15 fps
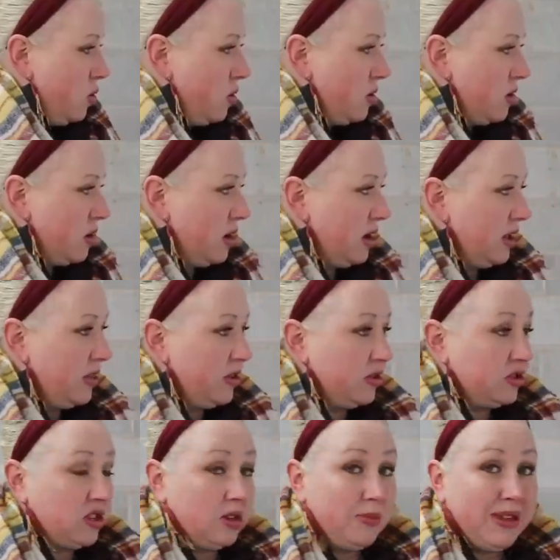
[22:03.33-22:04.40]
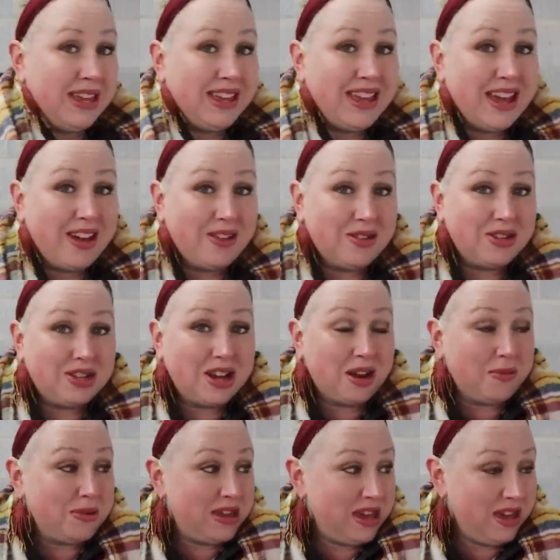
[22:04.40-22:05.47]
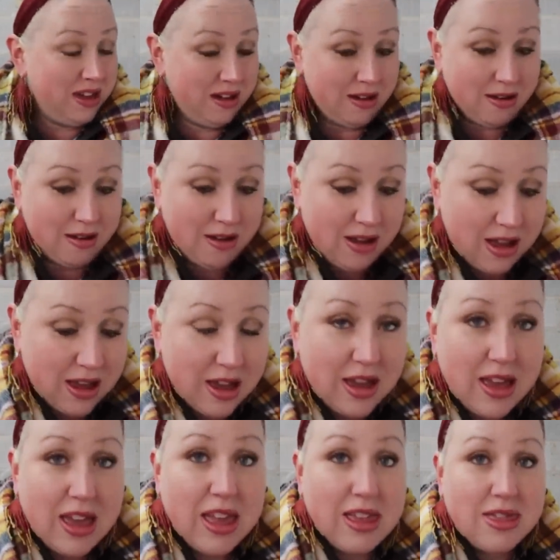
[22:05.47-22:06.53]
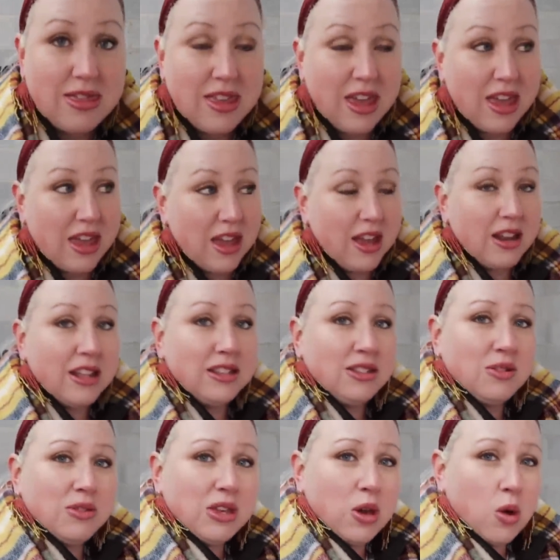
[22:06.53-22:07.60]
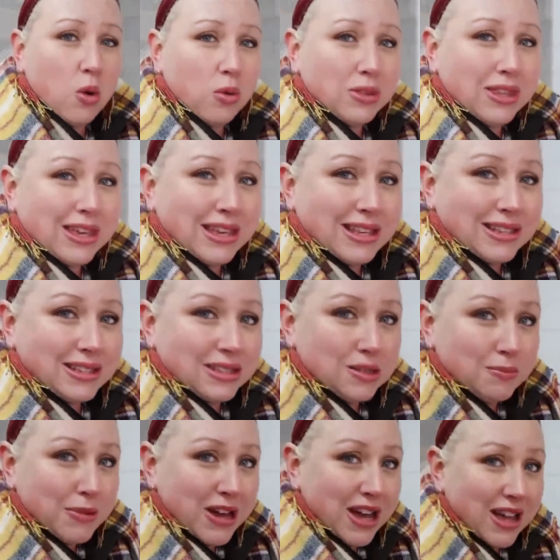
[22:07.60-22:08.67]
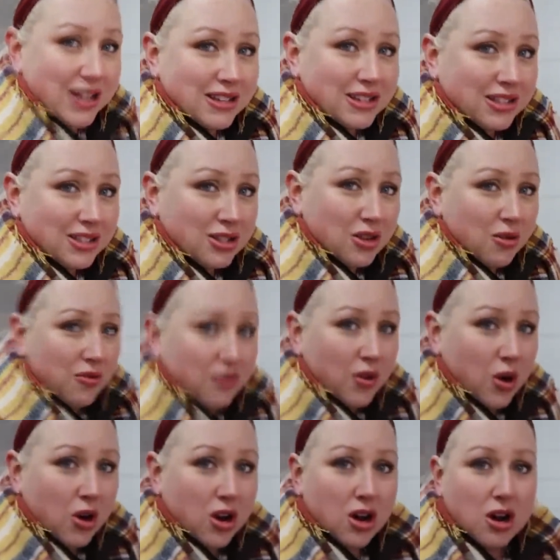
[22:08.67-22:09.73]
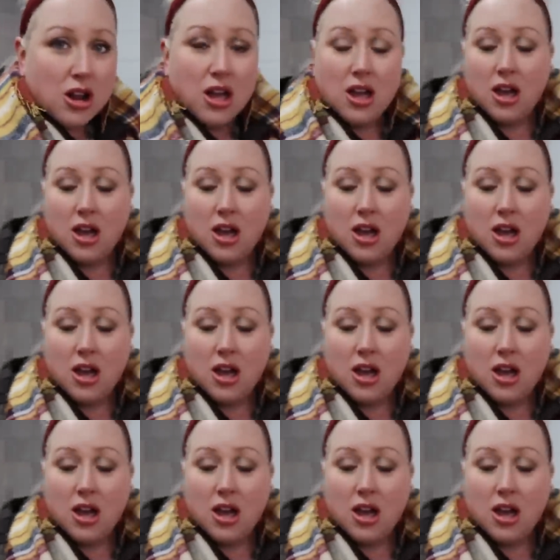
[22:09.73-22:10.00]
corner and there's gonna be a countertop here. And then, and so the only spot so far,